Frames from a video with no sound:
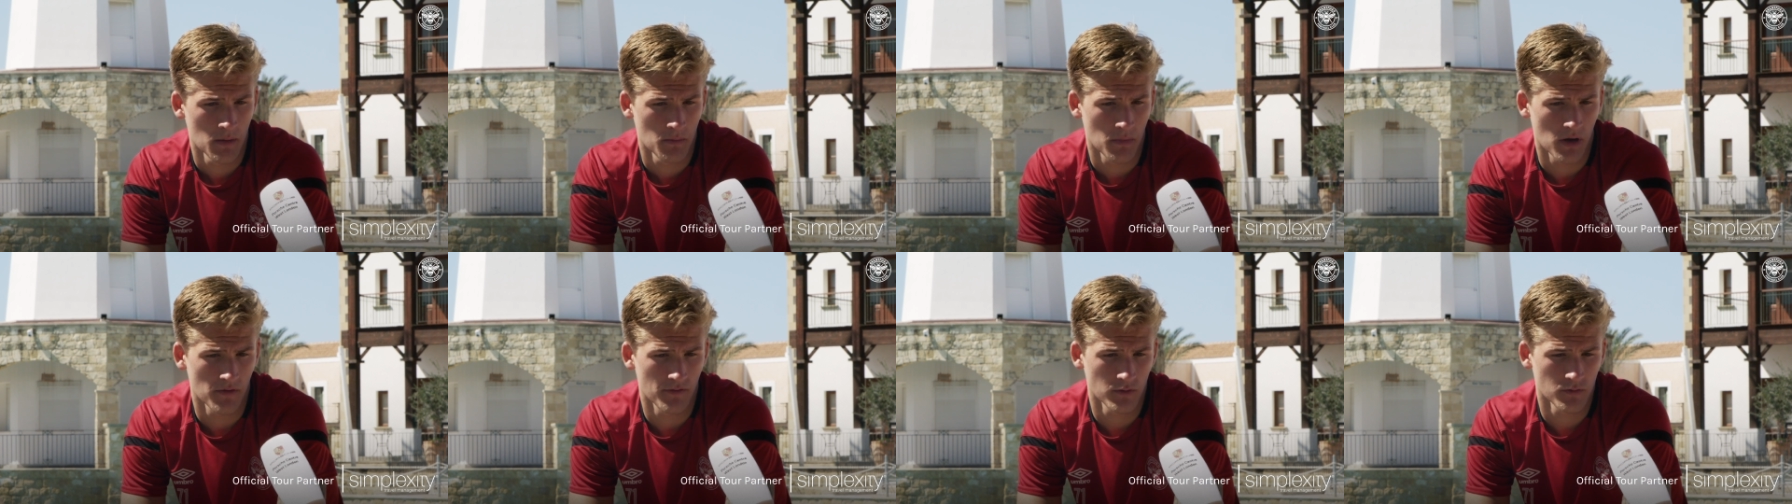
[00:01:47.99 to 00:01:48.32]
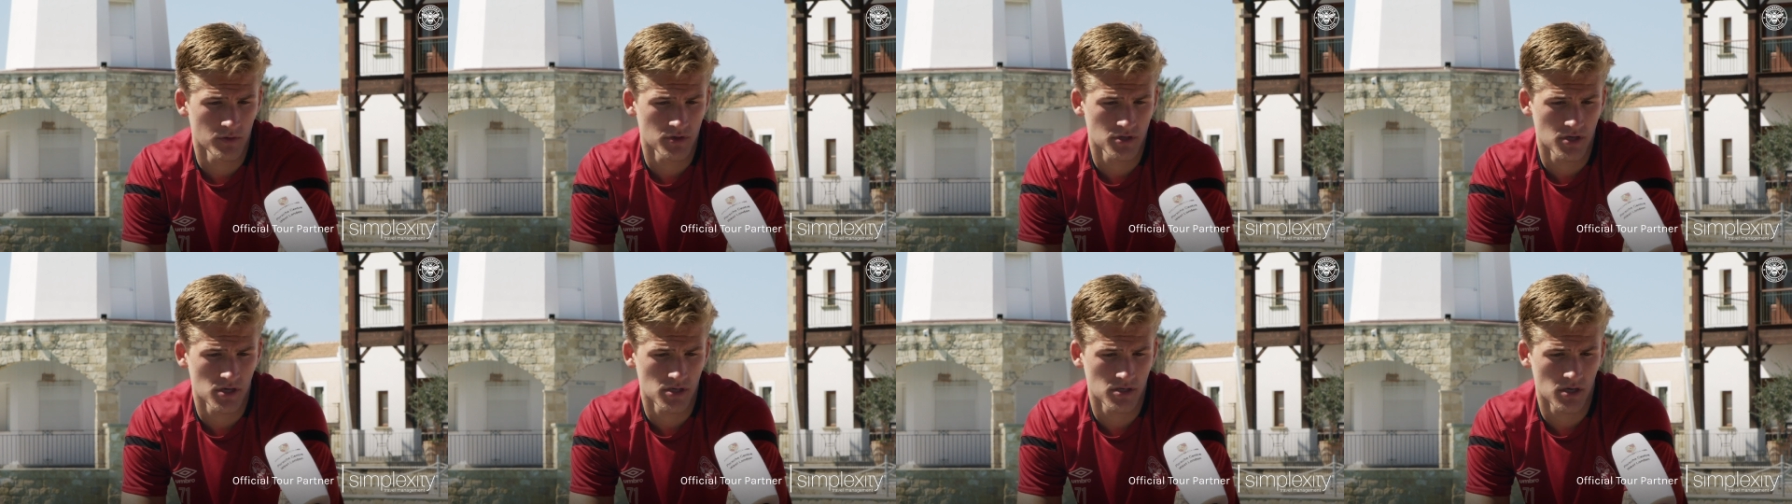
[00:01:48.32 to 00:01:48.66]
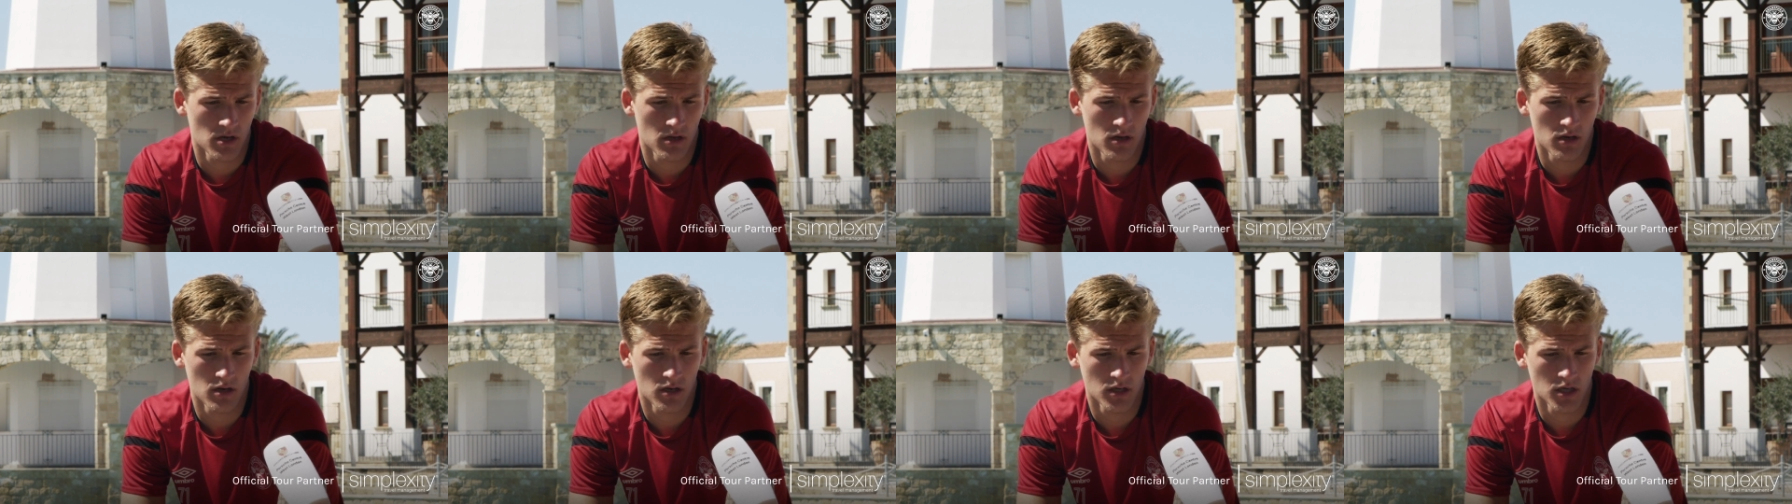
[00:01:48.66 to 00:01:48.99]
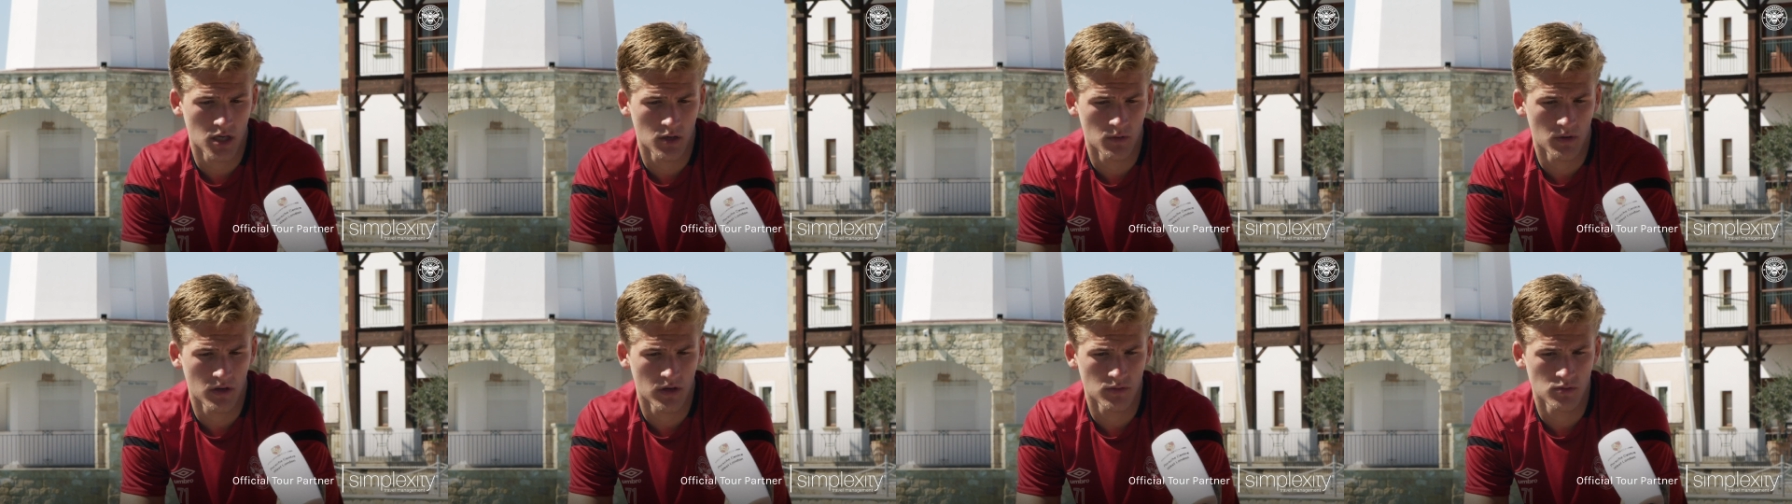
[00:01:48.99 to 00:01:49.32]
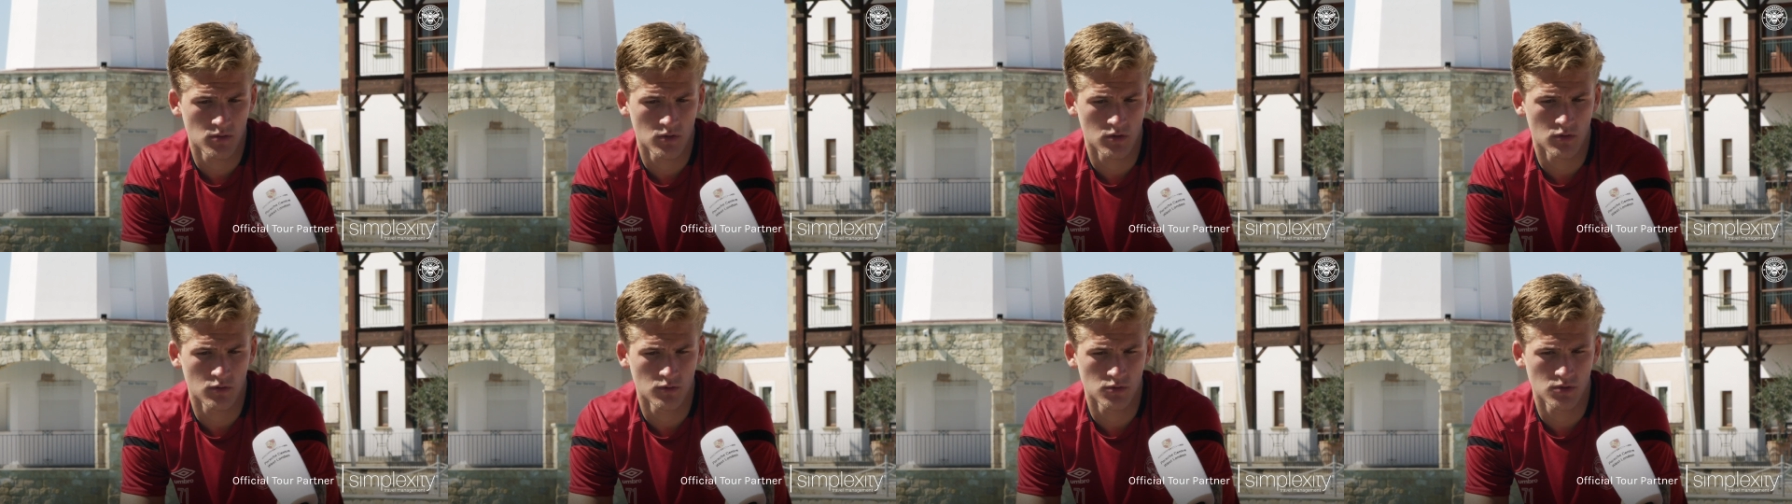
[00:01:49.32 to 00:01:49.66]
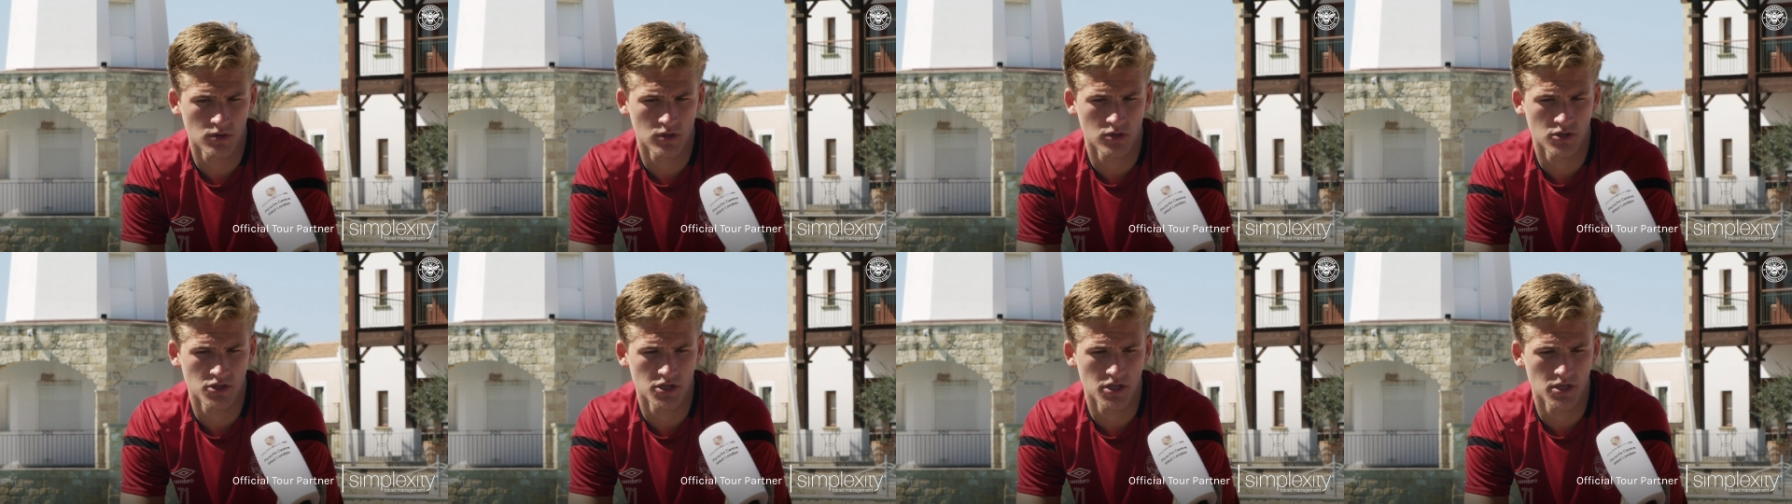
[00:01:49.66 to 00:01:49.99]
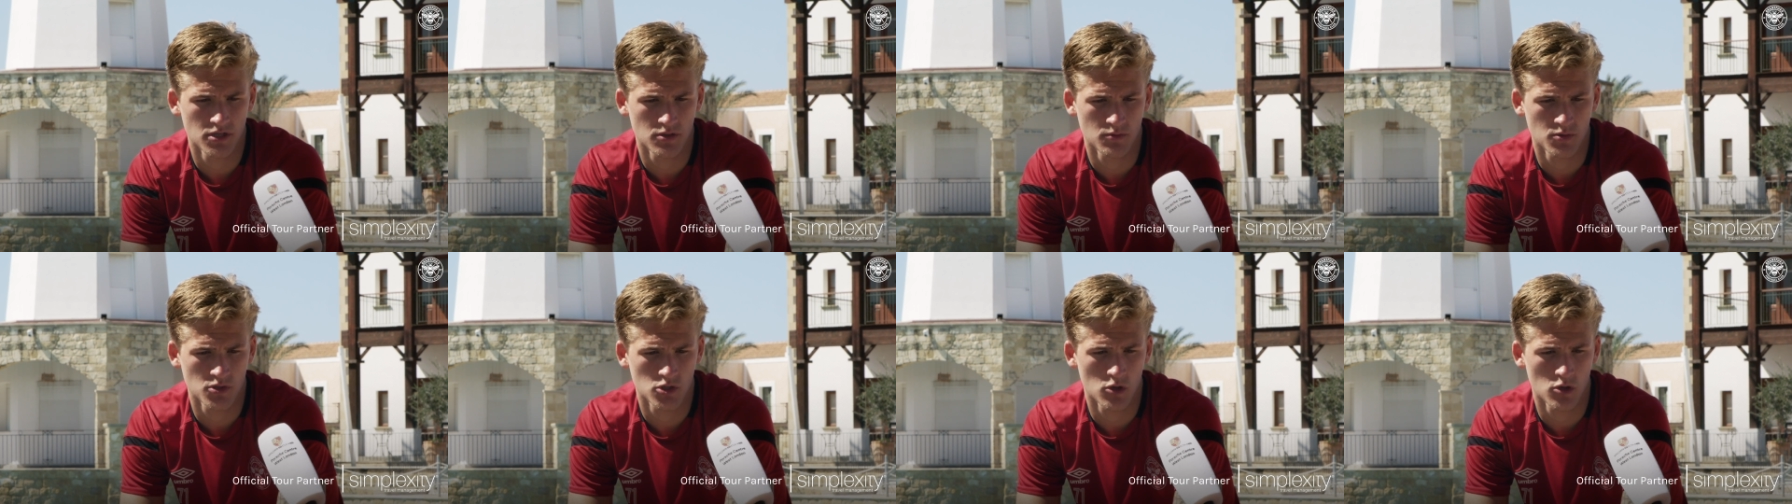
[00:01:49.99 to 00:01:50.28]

I think we're just unlucky we conceded some